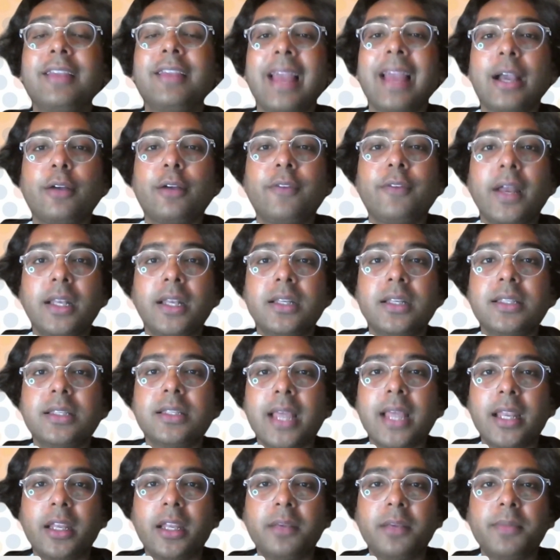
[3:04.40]
lack of
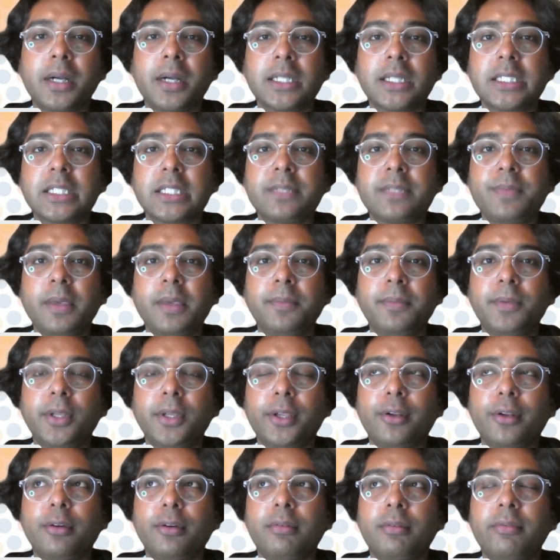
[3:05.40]
understanding amongst
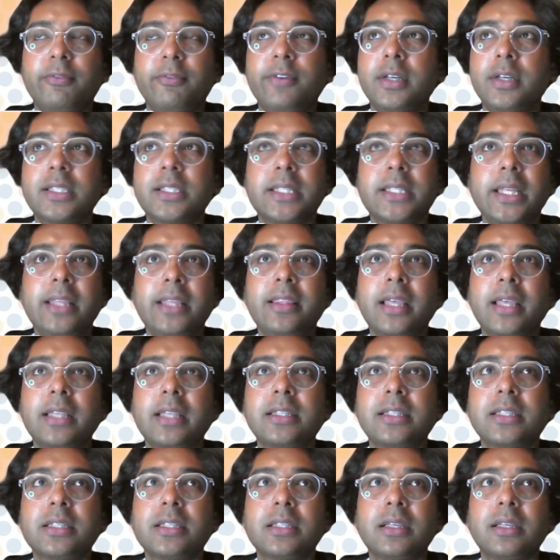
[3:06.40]
people. Firstly,
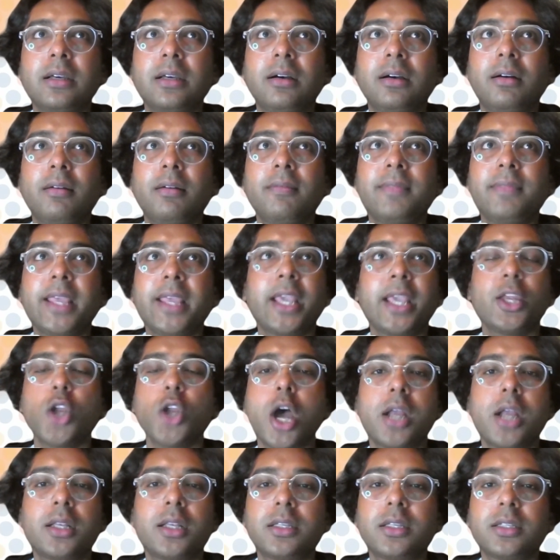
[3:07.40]
that they
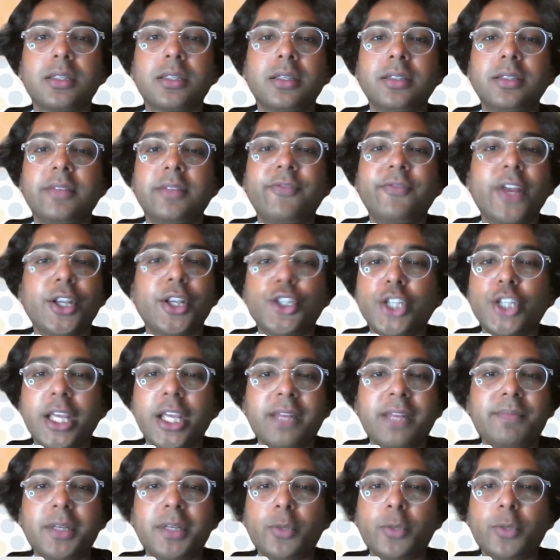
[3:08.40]
cannot
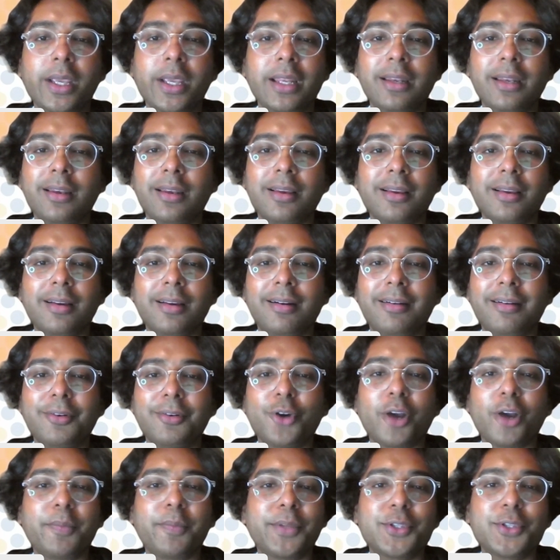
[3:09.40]
differentiate between
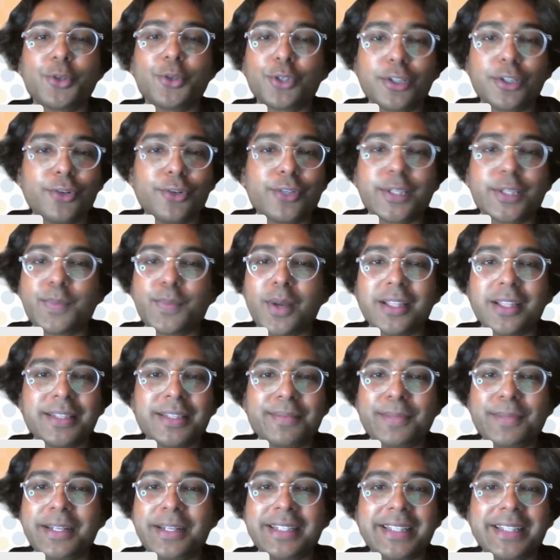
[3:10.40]
corporate social
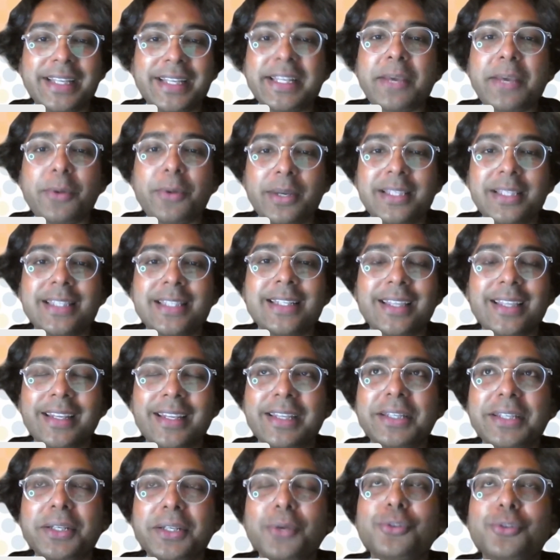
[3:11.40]
responsibility and diversity and
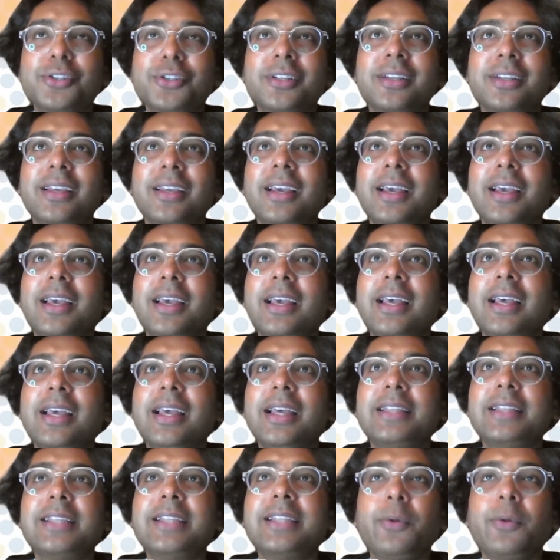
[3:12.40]
inclusion.
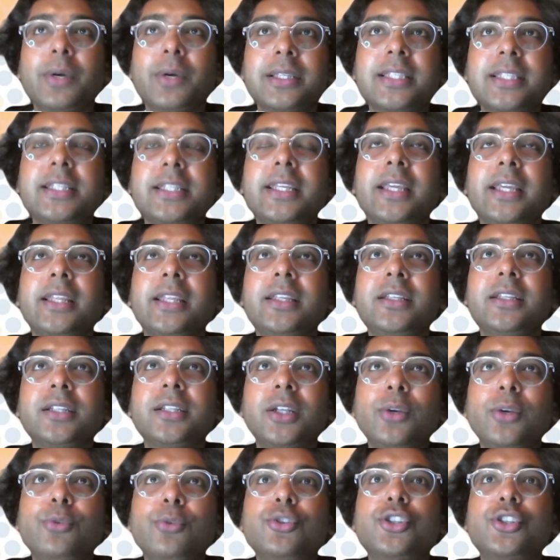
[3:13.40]
Diversity and
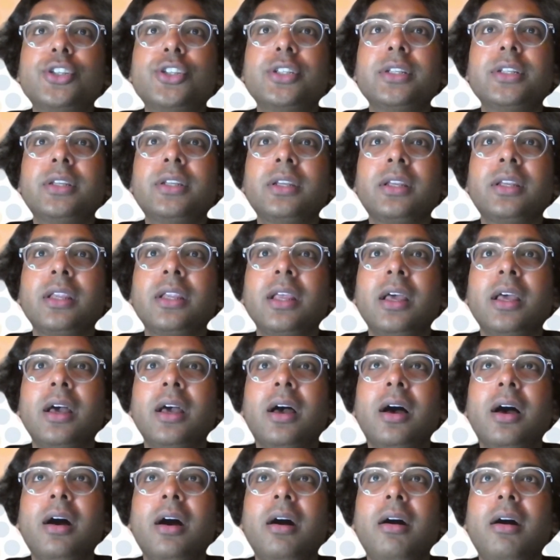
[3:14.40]
inclusion
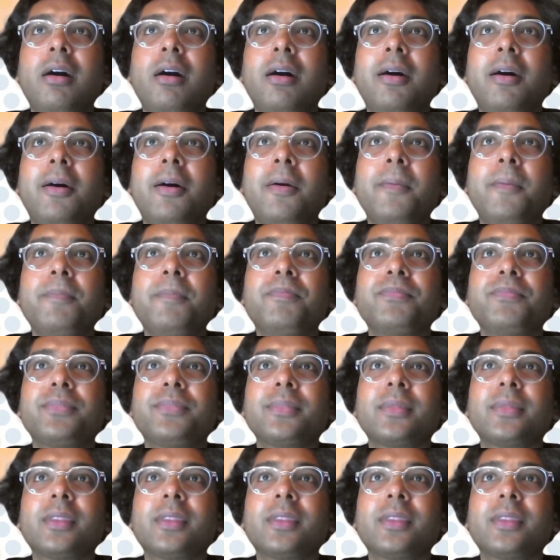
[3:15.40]
um,